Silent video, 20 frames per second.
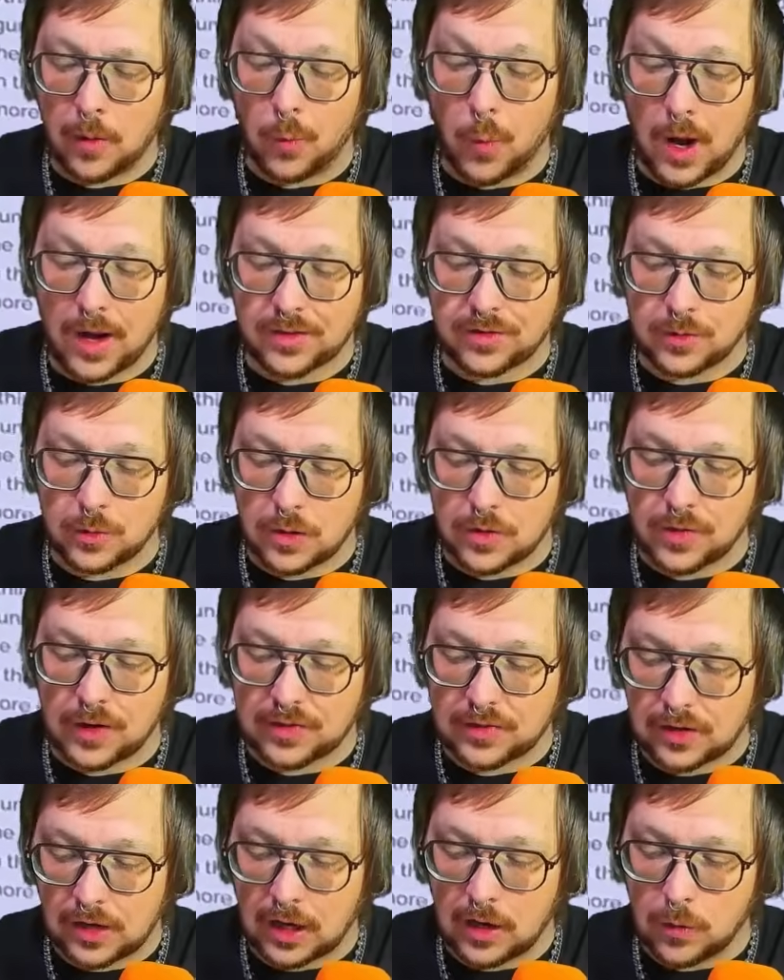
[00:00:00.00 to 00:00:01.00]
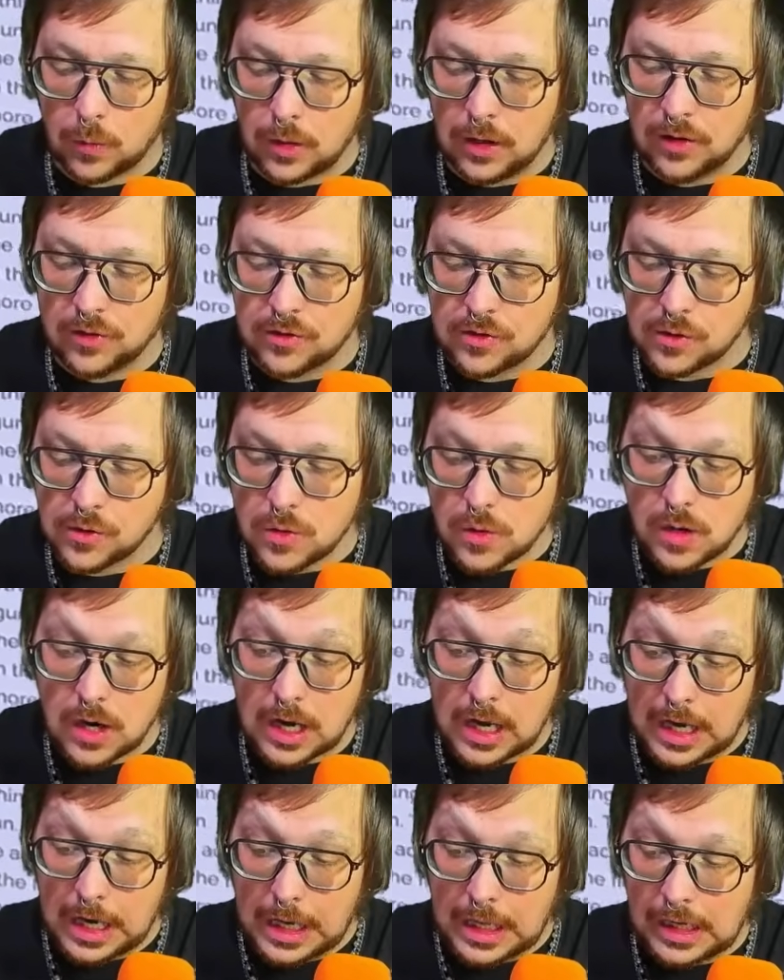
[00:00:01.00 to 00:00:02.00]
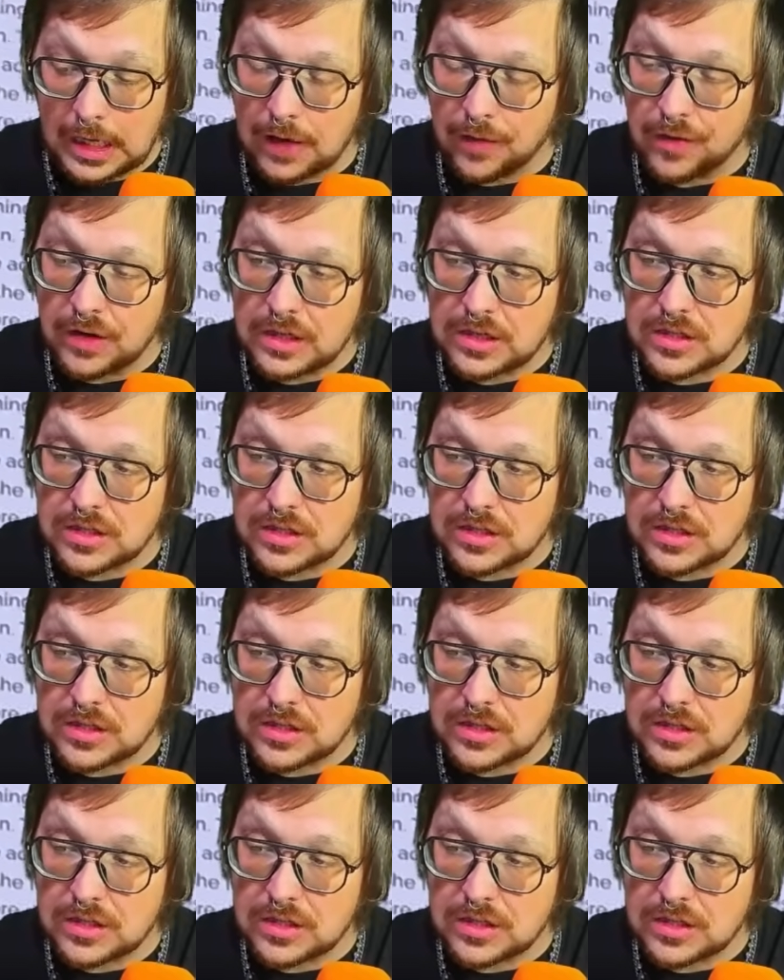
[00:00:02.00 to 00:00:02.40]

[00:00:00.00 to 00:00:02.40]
what your investigator will do in any given